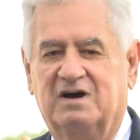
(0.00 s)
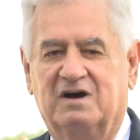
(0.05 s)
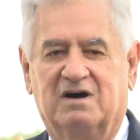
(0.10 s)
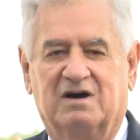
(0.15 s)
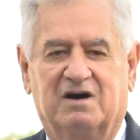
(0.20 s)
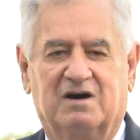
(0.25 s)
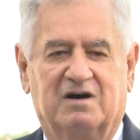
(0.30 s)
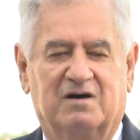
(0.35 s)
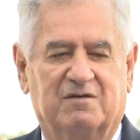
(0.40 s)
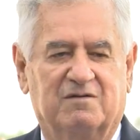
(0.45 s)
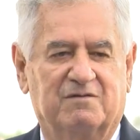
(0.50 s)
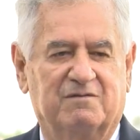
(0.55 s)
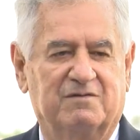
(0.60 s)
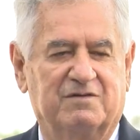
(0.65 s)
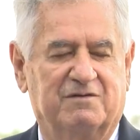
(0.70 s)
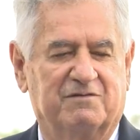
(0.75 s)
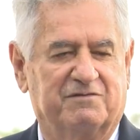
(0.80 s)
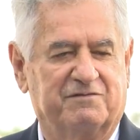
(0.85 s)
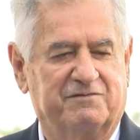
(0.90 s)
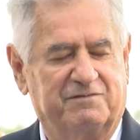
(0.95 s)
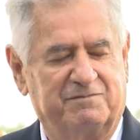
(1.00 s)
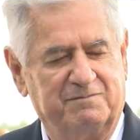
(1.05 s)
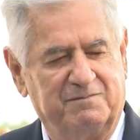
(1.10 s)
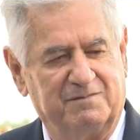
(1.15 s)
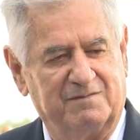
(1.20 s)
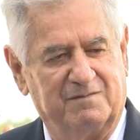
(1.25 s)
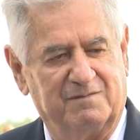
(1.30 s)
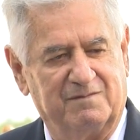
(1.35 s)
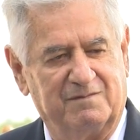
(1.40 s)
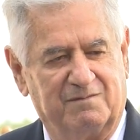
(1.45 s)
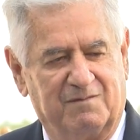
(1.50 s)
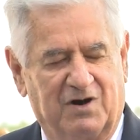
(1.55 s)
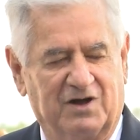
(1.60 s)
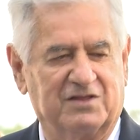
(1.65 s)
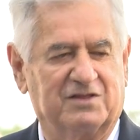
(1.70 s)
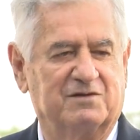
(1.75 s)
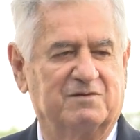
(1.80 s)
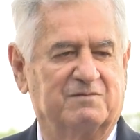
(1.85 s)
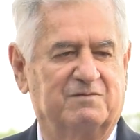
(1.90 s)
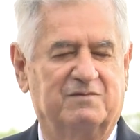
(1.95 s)
uh, the
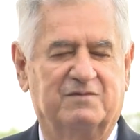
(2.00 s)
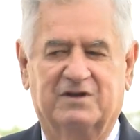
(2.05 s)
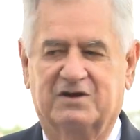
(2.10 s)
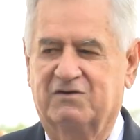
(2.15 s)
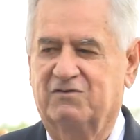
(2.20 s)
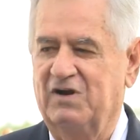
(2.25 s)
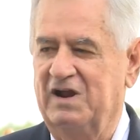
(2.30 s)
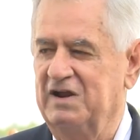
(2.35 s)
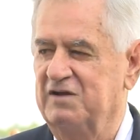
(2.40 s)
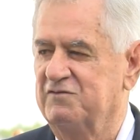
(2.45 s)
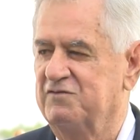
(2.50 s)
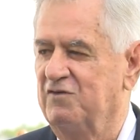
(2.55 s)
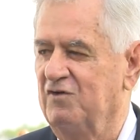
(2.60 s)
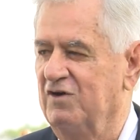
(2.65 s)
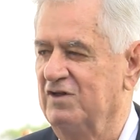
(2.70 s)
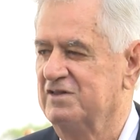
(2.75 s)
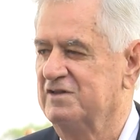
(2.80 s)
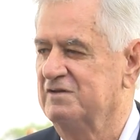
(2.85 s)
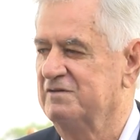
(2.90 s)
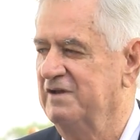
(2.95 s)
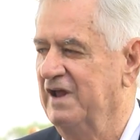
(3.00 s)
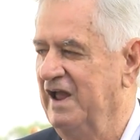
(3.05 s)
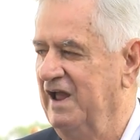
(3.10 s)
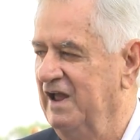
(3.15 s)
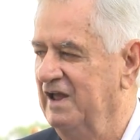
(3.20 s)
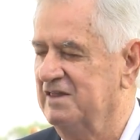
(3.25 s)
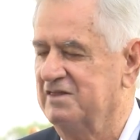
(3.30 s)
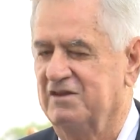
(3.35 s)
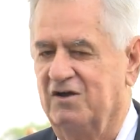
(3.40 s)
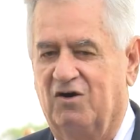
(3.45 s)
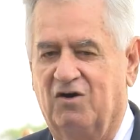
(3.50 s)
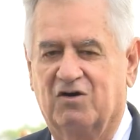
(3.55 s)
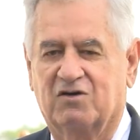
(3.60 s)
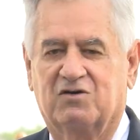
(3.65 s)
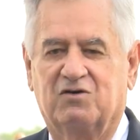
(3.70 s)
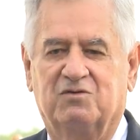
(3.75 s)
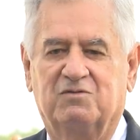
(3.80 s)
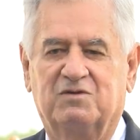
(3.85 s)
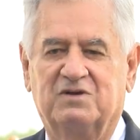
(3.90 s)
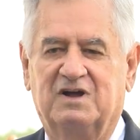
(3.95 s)
mother, the grandfather, the aunt, the
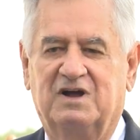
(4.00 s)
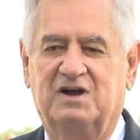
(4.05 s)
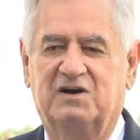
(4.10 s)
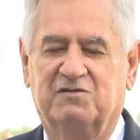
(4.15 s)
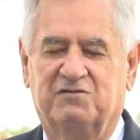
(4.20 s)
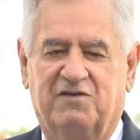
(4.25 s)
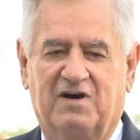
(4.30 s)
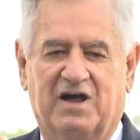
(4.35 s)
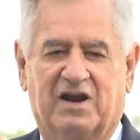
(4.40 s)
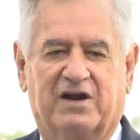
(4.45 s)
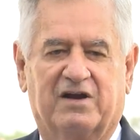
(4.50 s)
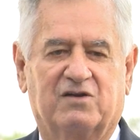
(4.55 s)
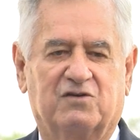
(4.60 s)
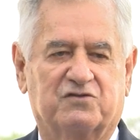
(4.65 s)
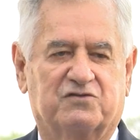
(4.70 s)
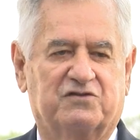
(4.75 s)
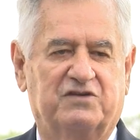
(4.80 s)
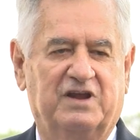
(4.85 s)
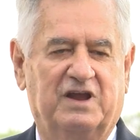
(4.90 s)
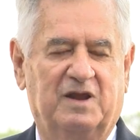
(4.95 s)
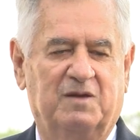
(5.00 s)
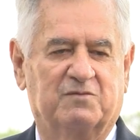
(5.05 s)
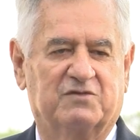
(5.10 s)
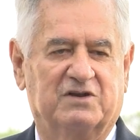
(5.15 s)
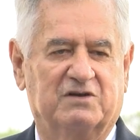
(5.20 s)
uncle, follow those teams.